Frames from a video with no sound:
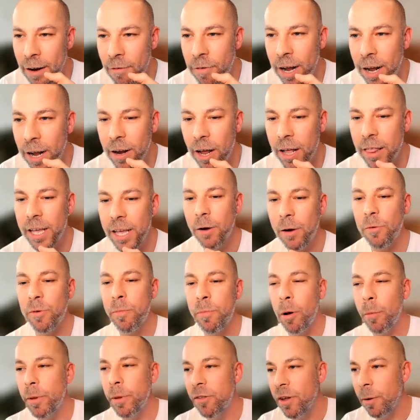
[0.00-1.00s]
In fact, I think it was
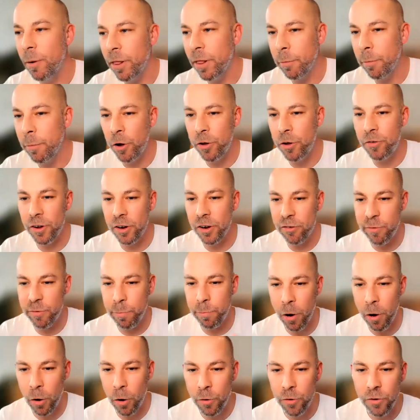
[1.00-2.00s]
probably some of the most
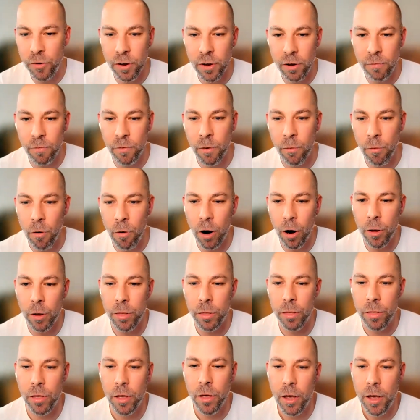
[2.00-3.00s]
explosive
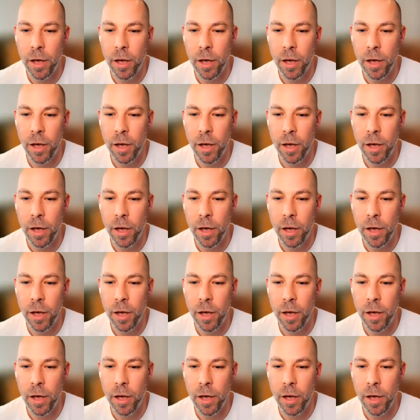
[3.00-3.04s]
growth